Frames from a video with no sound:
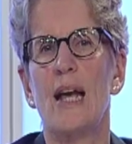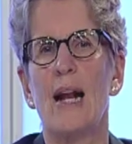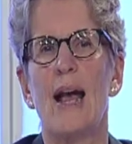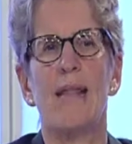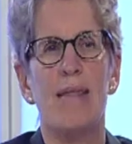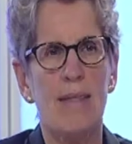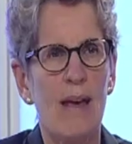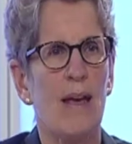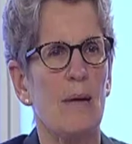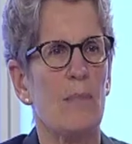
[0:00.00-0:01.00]
and I
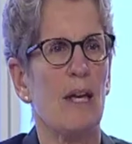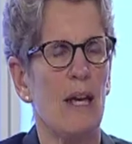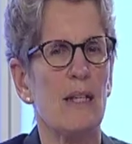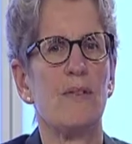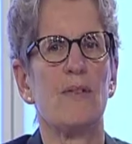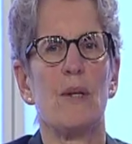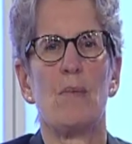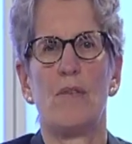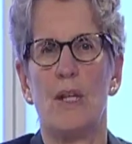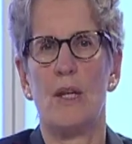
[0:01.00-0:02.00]
think because of some
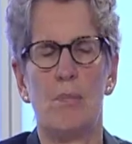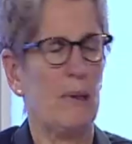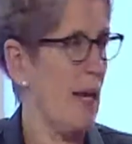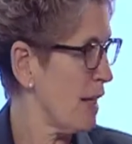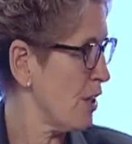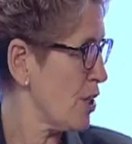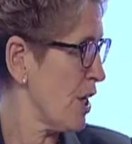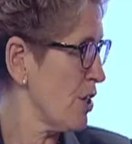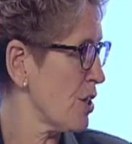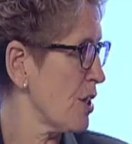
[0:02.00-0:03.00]
of the planning
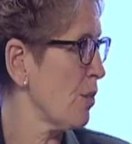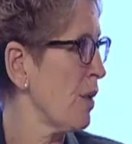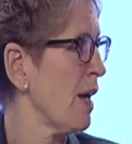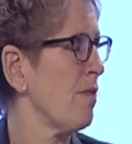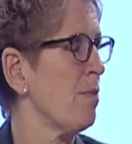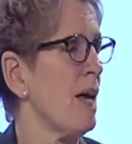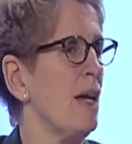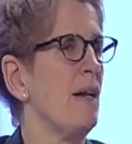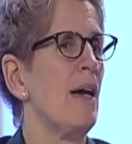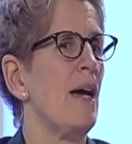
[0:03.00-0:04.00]
changes that we have made,